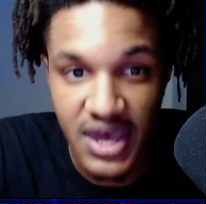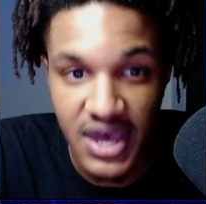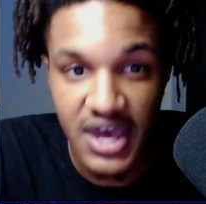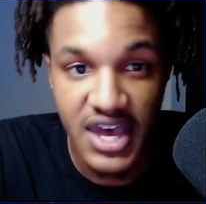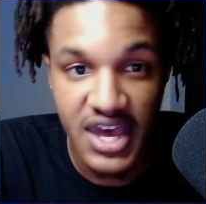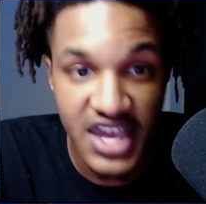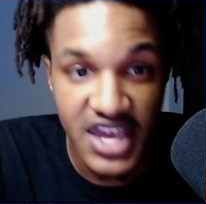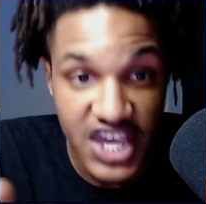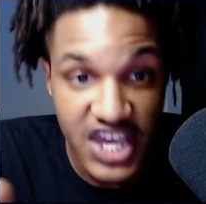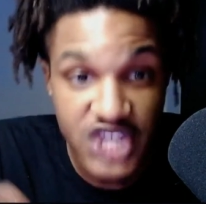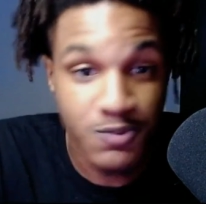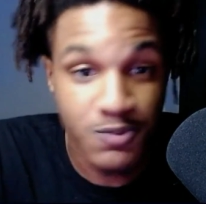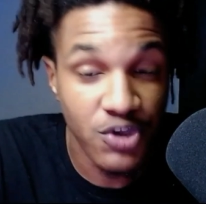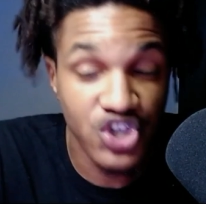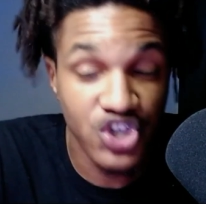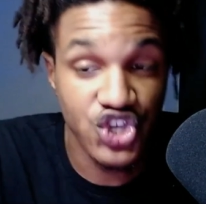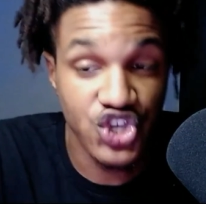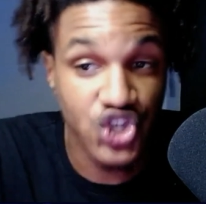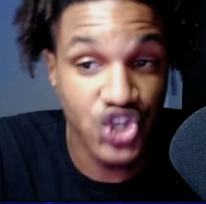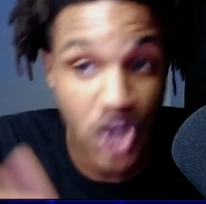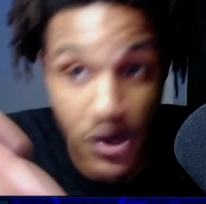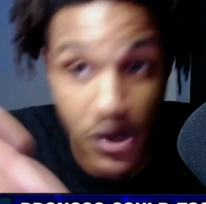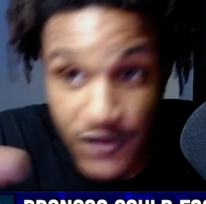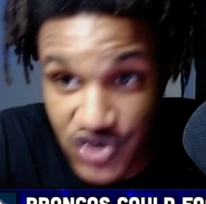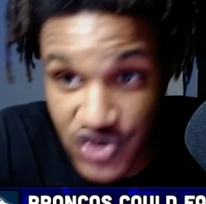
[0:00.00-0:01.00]
He's been
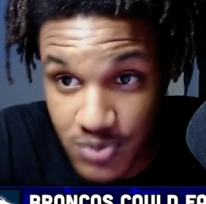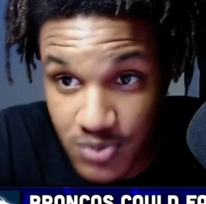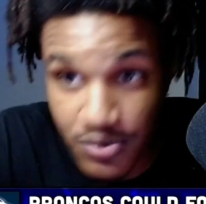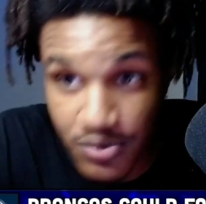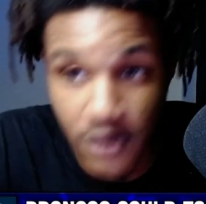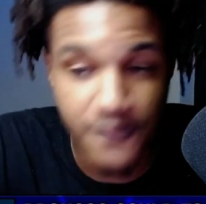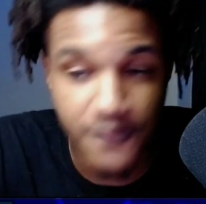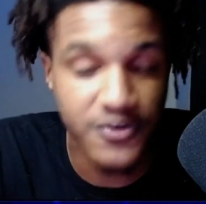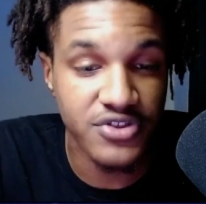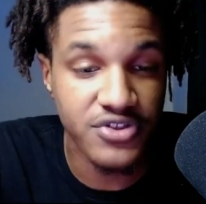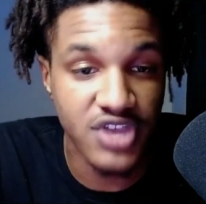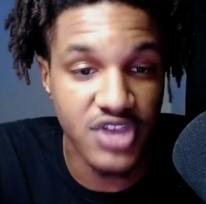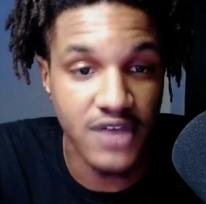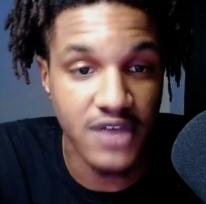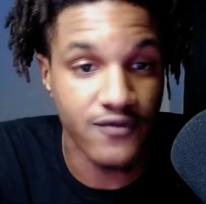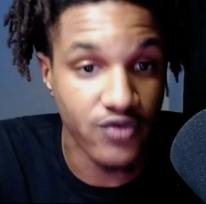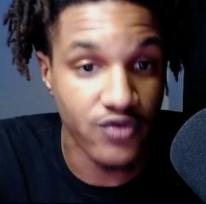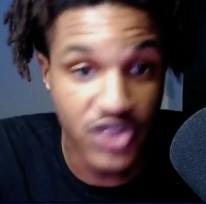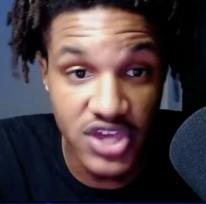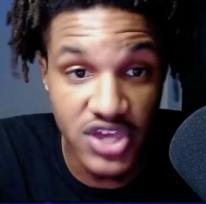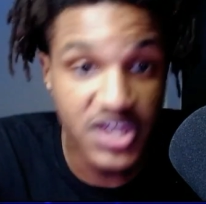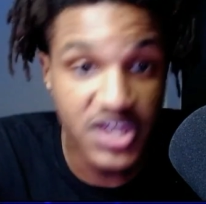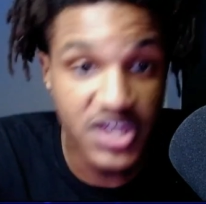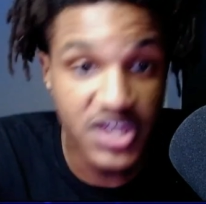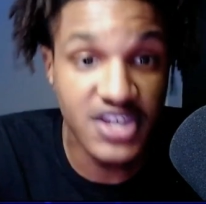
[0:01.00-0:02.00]
serviceable for Denver.
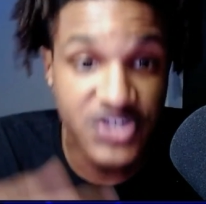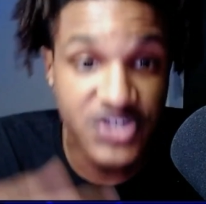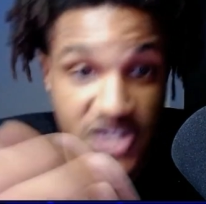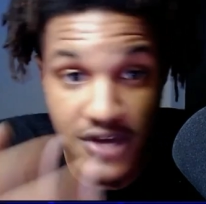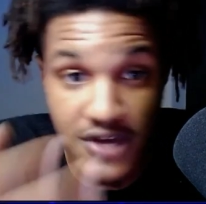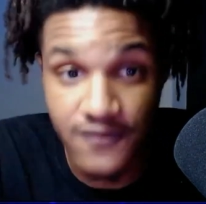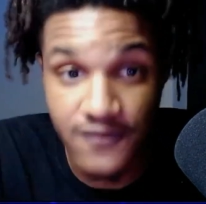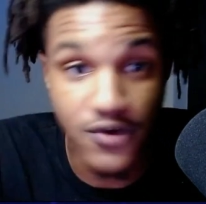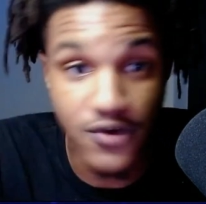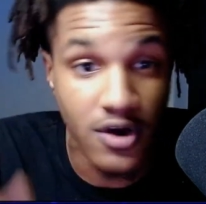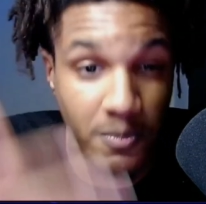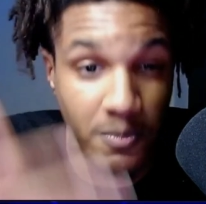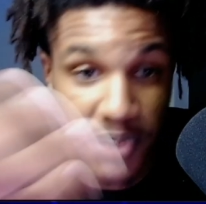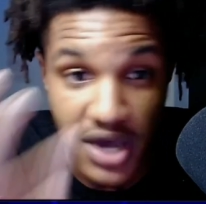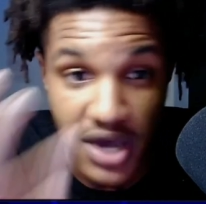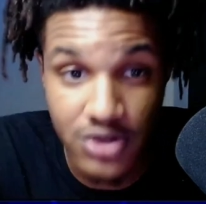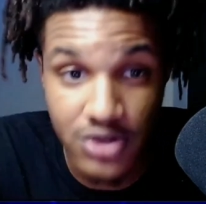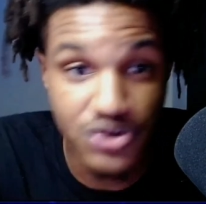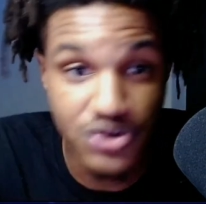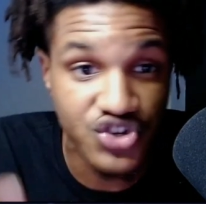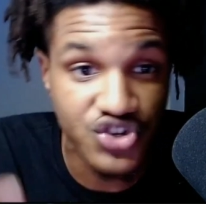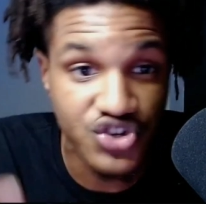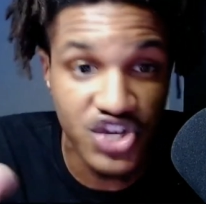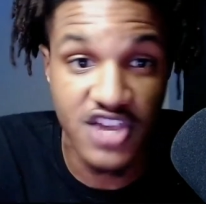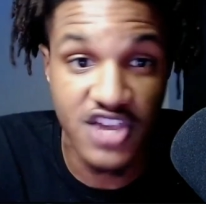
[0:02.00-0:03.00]
He gives Denver a better
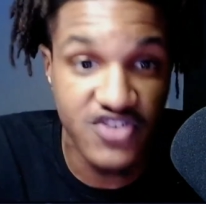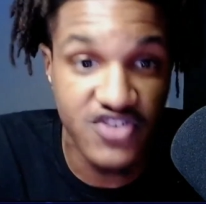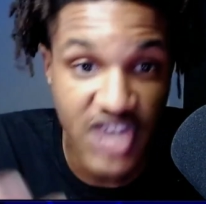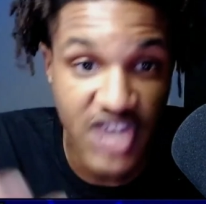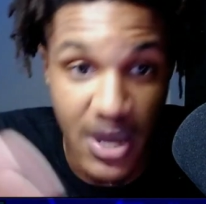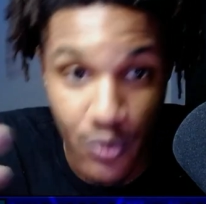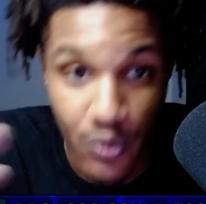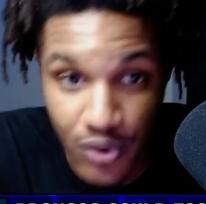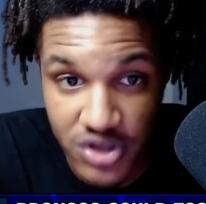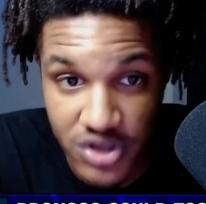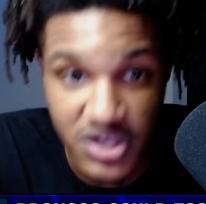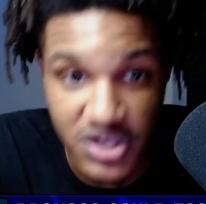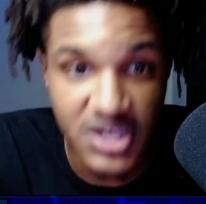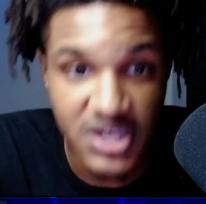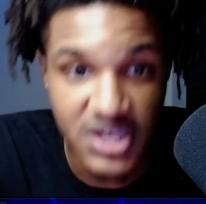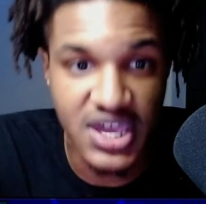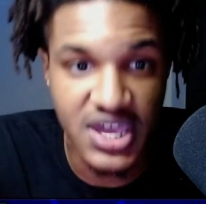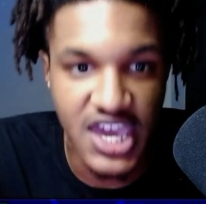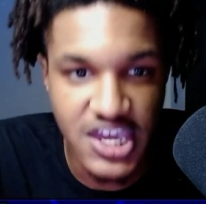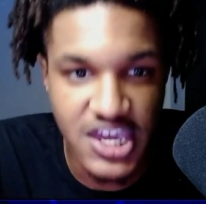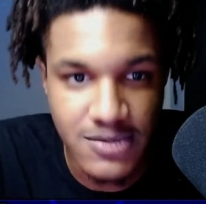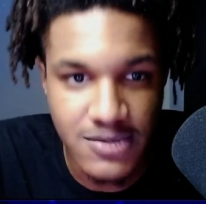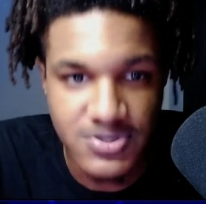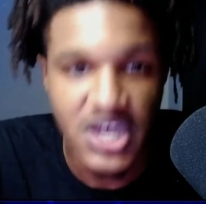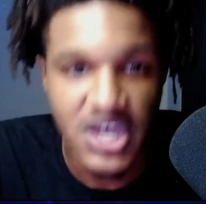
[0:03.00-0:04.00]
chance at winning
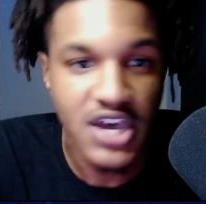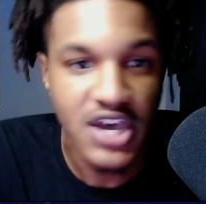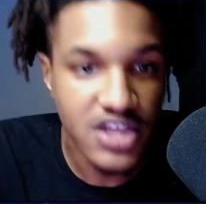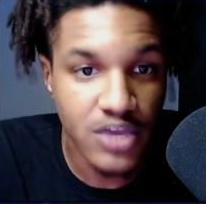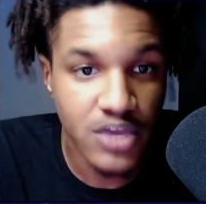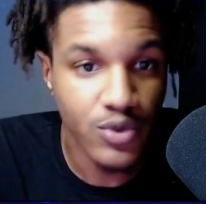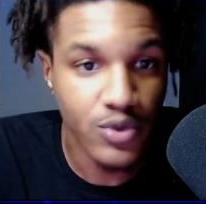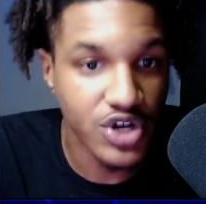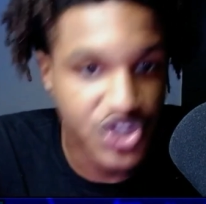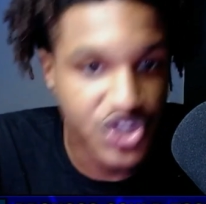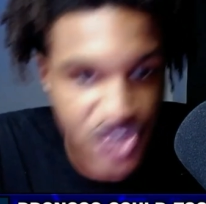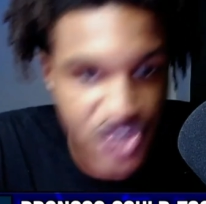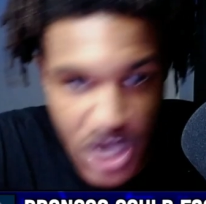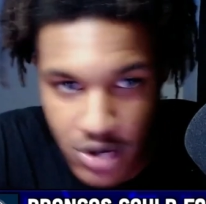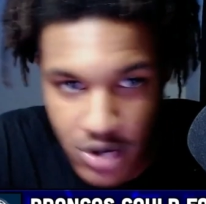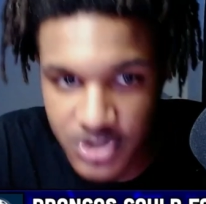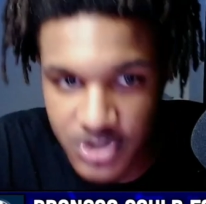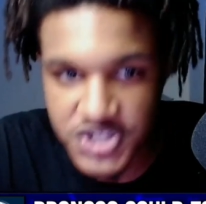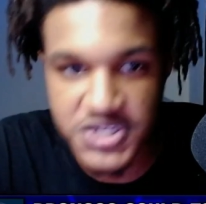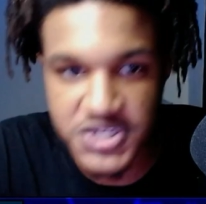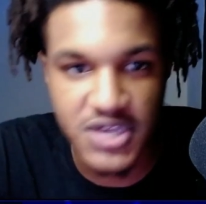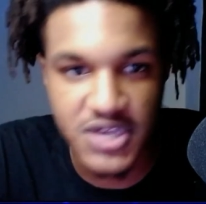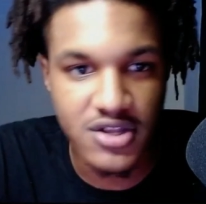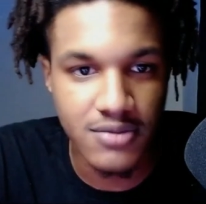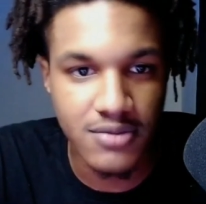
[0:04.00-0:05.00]
games than what Jarrett
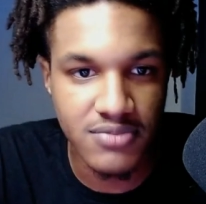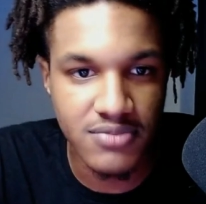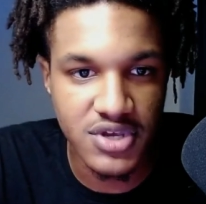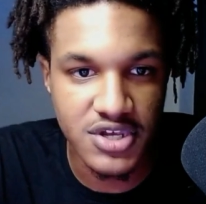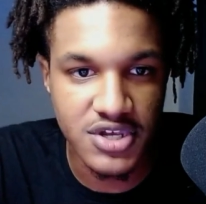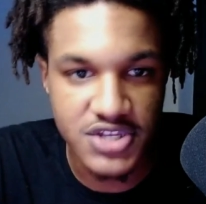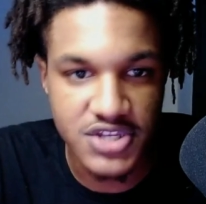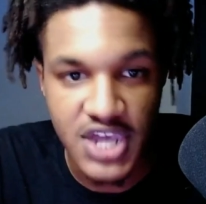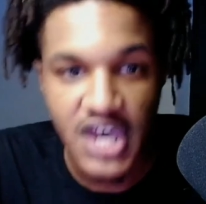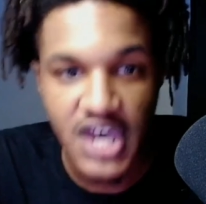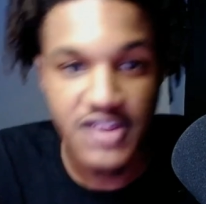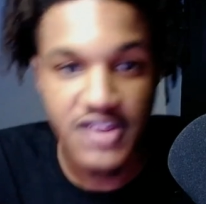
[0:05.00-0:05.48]
Stidham is.